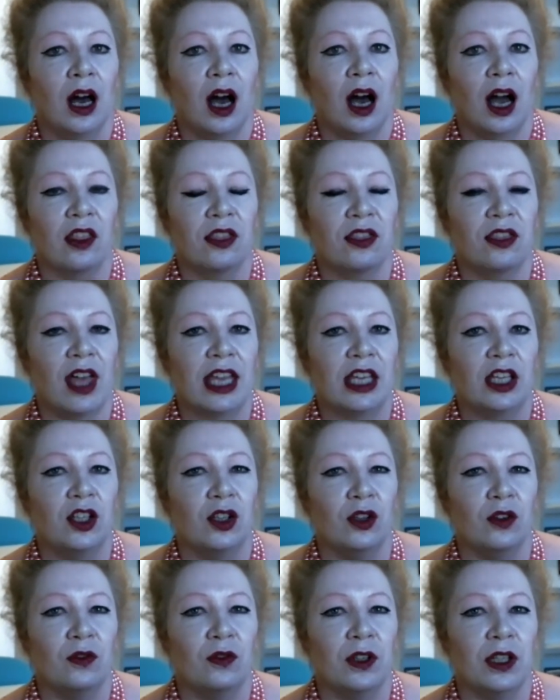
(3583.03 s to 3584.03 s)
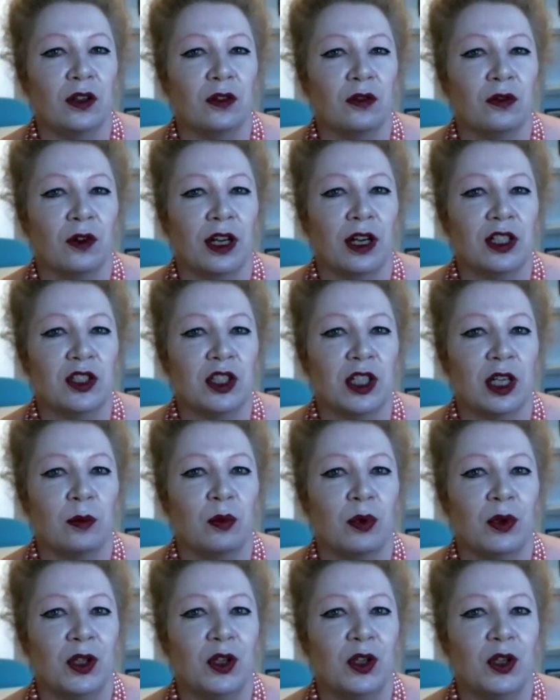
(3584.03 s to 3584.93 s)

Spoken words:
I thank you for your friendship.